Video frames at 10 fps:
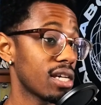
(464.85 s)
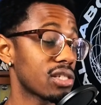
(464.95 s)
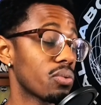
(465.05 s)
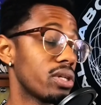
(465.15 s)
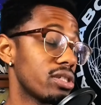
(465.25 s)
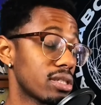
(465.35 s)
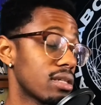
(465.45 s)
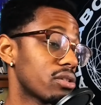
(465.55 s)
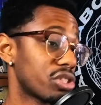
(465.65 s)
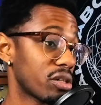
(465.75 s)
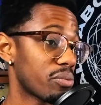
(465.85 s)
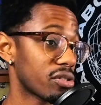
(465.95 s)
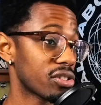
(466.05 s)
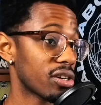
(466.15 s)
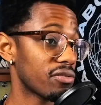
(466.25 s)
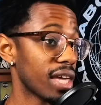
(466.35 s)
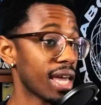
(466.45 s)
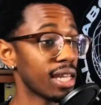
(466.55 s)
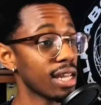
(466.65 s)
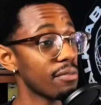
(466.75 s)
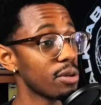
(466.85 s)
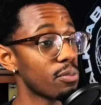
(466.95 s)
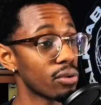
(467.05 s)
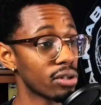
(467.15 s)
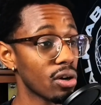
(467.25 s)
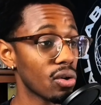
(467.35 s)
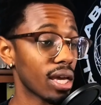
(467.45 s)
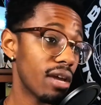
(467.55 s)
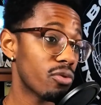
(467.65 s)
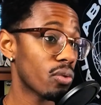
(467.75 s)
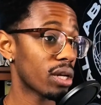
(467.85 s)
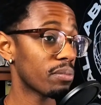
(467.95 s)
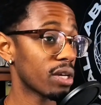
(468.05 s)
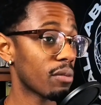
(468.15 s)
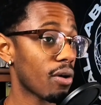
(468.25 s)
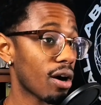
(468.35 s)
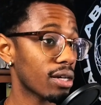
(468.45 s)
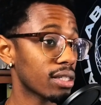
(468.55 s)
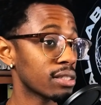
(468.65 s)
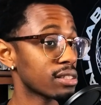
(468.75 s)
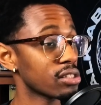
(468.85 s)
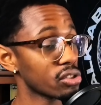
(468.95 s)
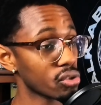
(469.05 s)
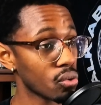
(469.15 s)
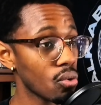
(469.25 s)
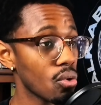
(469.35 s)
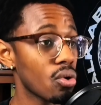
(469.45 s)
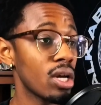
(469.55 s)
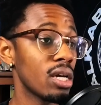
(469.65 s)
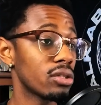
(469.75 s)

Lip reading: So we still should preserve that and let people know, hey, if you want to be a part of this, this is cool.